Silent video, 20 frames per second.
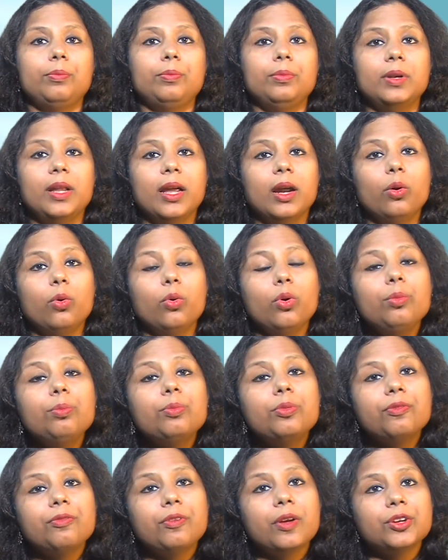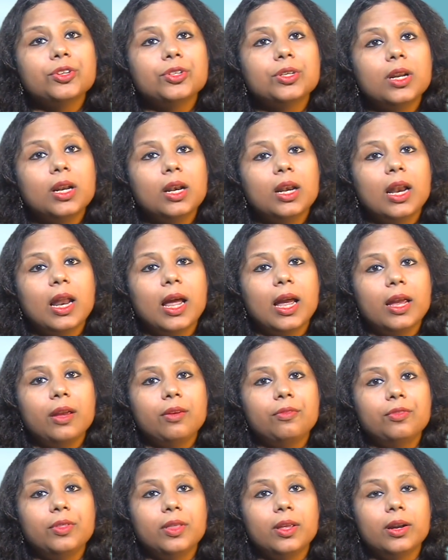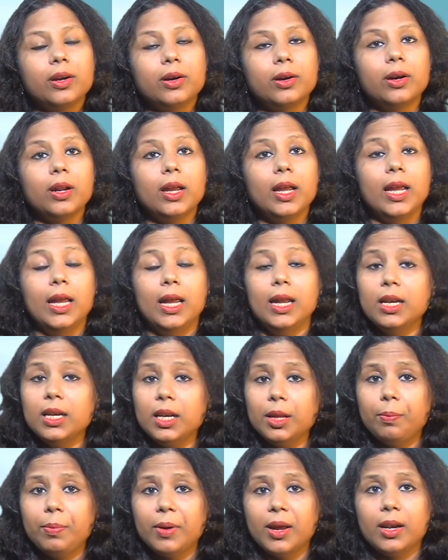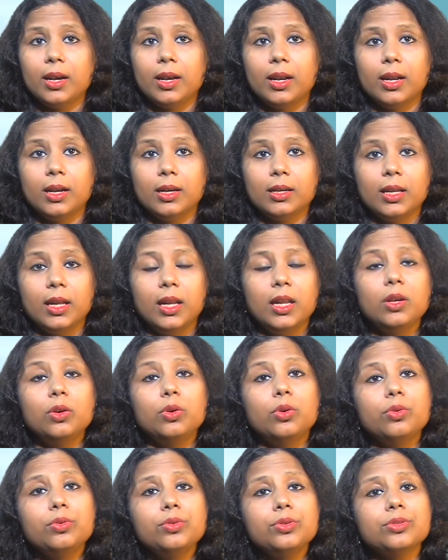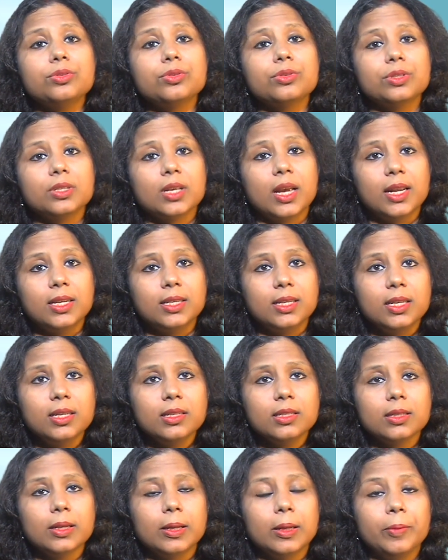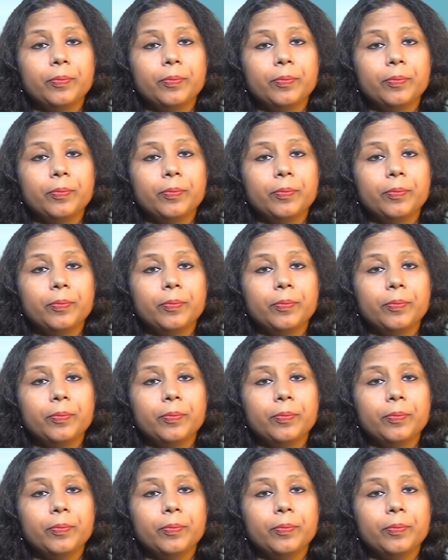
their own professional life, they are independent, in those societies